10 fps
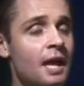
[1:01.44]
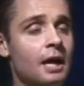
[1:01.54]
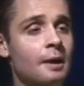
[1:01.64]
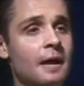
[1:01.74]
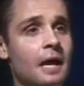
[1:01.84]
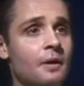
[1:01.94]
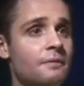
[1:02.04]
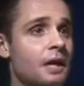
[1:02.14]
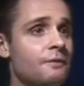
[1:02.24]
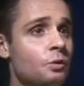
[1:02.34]

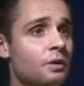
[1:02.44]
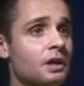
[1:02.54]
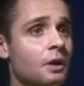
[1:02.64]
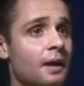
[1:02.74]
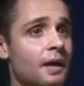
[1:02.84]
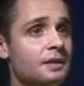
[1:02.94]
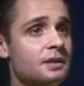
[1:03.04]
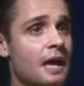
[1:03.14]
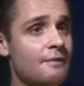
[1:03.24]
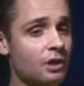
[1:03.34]
However, if you want to go ahead
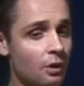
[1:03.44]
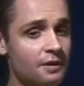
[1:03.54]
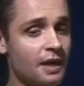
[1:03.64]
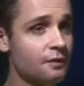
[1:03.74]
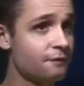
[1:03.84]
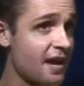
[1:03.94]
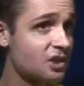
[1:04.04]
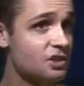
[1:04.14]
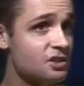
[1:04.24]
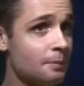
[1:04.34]
and have a go at the other
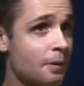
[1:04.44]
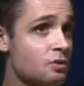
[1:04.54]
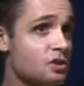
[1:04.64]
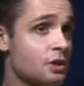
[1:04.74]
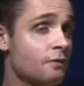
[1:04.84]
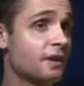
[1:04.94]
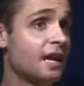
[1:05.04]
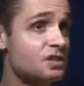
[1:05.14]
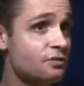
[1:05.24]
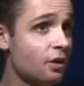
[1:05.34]
factions and oppose yourself
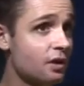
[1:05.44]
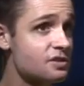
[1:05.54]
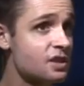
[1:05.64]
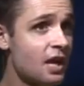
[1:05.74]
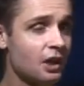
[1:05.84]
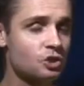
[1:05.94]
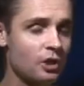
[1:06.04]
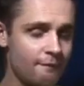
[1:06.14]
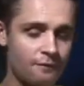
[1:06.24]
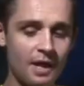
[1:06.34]
against France and
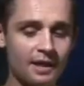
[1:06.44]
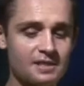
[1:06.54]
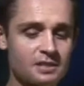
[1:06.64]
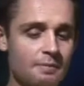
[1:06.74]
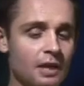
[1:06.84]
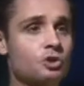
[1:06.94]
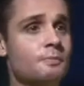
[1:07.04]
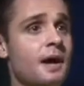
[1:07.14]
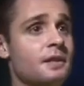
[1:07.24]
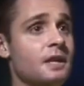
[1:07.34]
try and fight against the military
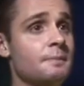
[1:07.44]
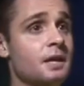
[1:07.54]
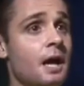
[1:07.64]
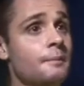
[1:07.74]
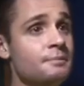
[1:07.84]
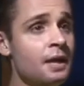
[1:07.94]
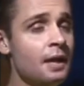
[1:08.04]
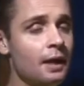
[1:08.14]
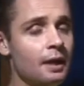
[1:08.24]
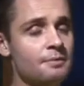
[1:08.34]
might that they become,
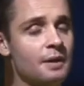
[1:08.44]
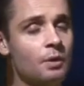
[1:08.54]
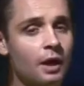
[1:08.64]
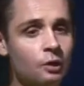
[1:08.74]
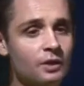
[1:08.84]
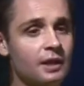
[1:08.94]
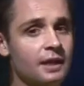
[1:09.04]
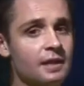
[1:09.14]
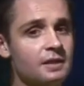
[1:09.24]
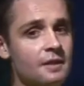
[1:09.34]
then we are looking at
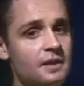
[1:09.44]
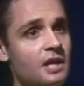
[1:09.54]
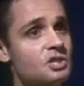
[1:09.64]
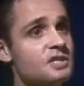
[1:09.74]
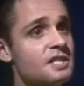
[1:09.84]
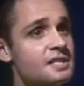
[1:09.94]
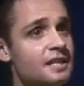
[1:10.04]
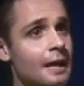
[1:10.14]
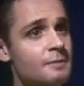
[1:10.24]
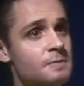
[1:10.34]
getting the other nations into the
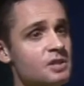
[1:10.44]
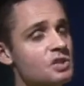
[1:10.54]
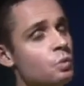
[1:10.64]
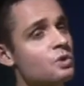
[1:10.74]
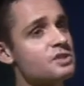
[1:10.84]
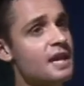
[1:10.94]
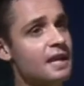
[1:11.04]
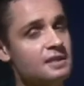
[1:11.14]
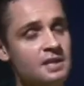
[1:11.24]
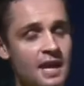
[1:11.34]
game, especially towards the
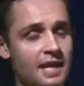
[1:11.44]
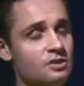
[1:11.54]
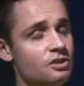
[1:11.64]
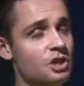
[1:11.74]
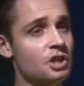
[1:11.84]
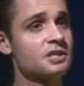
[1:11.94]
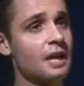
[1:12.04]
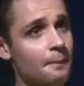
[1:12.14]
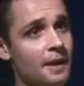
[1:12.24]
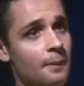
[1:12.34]
end in the third
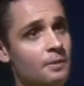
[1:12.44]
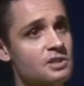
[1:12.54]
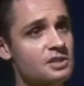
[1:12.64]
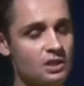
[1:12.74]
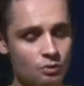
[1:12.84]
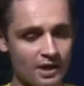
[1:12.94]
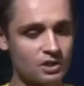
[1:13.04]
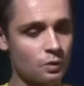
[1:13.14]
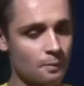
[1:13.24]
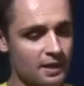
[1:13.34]
campaign, which is the Grand
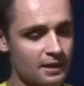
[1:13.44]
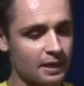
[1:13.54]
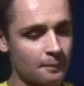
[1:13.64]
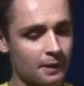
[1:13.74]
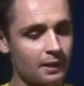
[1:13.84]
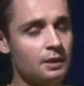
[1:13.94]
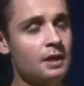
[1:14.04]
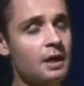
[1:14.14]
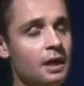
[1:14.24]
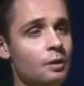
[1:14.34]
European campaign,
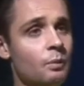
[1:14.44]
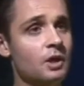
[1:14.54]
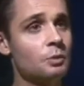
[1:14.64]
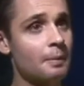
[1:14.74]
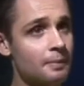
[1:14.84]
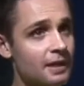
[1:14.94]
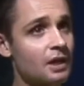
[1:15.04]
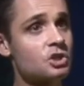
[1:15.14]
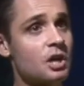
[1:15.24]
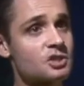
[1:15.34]
where you'll probably get
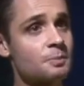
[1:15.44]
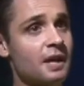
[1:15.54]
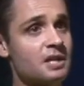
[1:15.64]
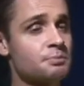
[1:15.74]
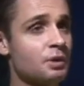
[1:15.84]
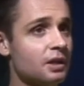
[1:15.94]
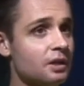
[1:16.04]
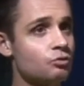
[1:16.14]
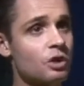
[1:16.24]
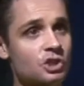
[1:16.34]
a chance to play as Britain
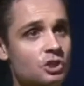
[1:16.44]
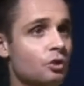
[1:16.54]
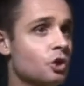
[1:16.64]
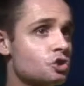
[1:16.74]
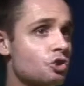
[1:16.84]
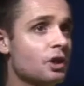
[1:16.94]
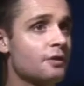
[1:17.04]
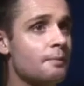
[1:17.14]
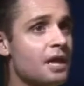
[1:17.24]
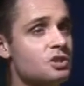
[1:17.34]
and Russia and Austria and
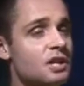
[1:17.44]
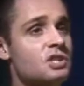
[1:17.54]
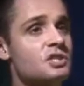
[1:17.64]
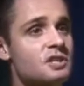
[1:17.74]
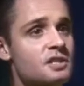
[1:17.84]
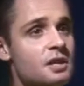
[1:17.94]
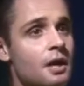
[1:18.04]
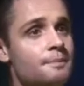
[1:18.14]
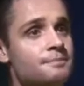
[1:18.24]
other major nations at the time.